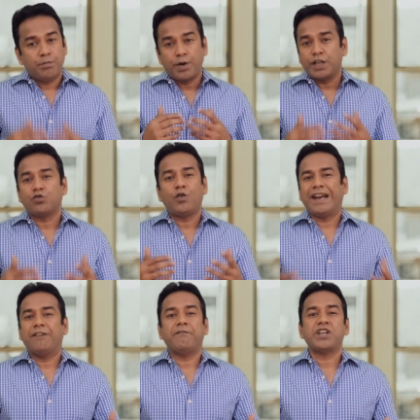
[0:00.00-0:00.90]
Breakthrough
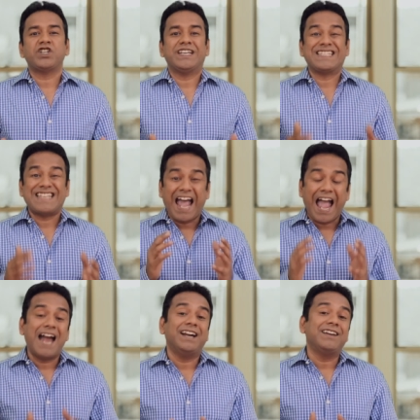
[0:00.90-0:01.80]
innovation is
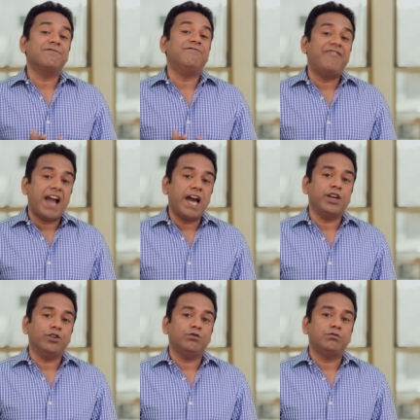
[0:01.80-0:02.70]
adding
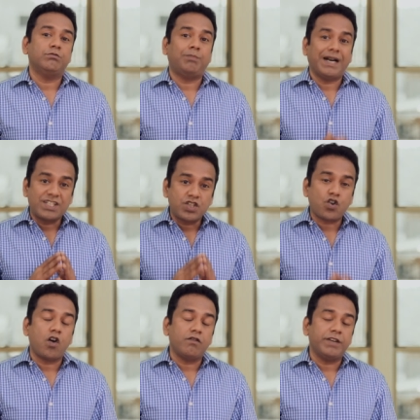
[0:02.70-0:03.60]
value by
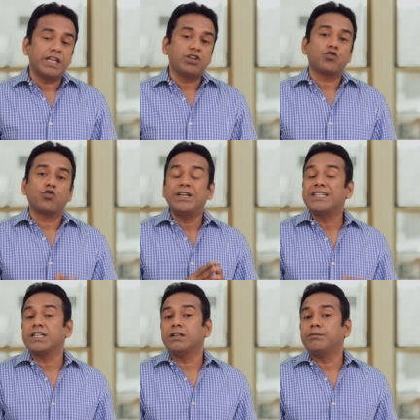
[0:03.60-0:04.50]
solving
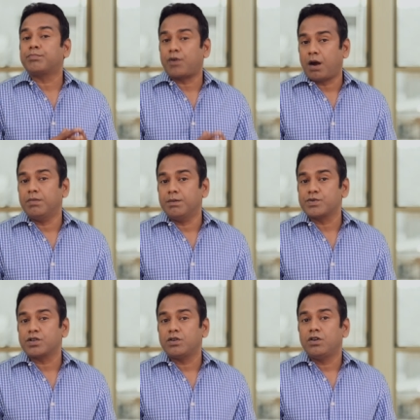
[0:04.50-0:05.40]
critical
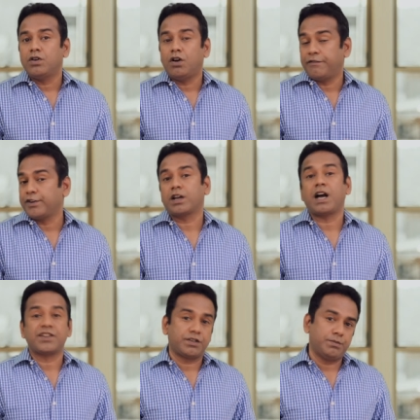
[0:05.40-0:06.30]
problems of your
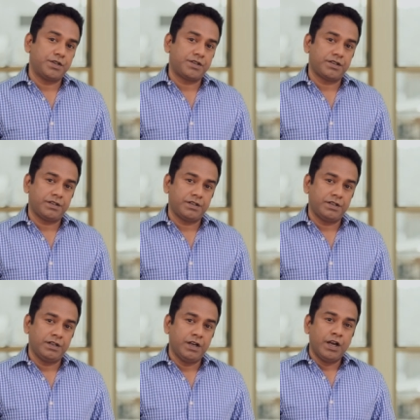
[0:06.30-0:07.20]
customers.
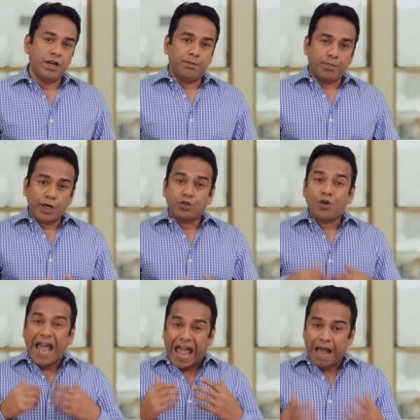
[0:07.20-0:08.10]

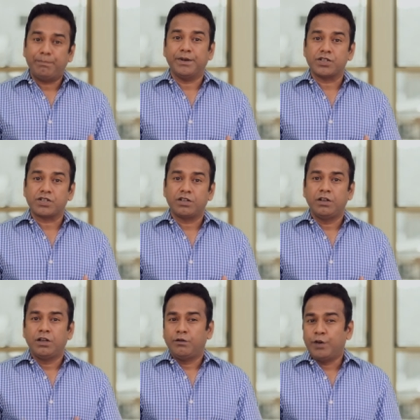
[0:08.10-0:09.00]
Breakthrough happens
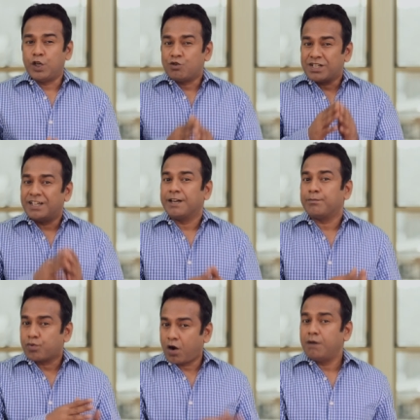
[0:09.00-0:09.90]
when you turn
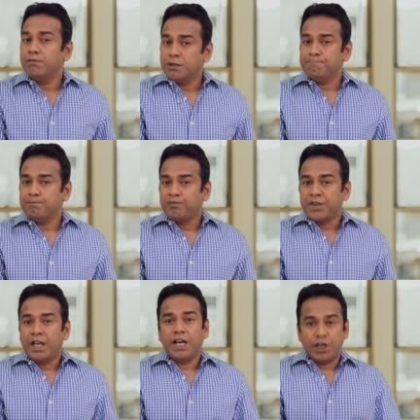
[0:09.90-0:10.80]
a problem
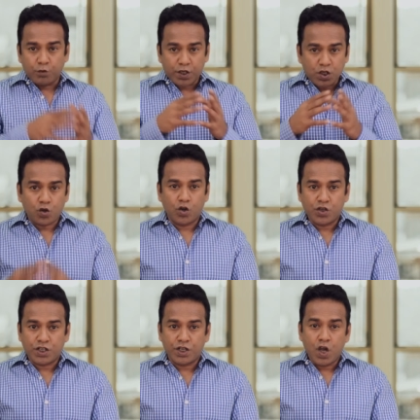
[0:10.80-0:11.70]
into a
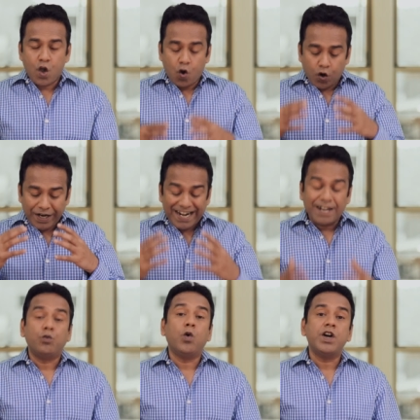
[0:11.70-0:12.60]
solution or an
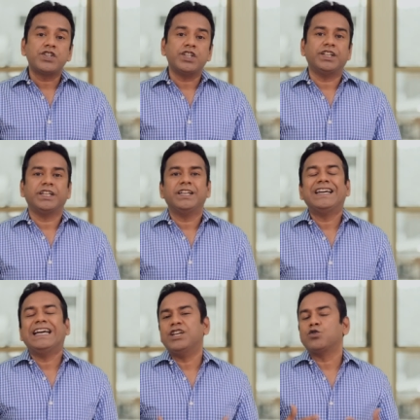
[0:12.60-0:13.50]
adversity
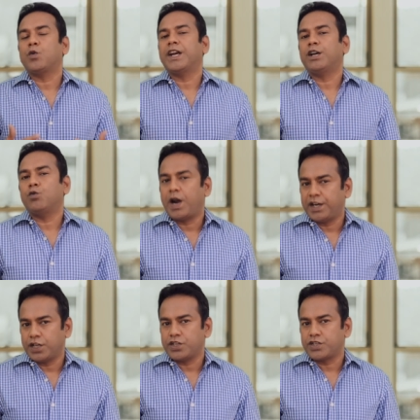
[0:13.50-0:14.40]
into an
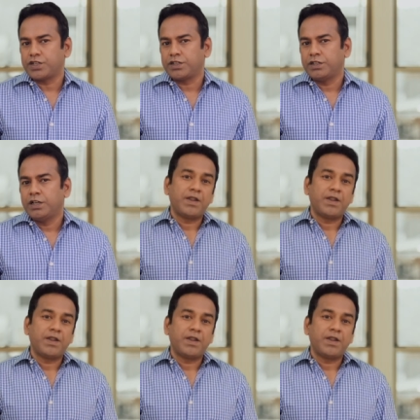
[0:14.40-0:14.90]
advantage.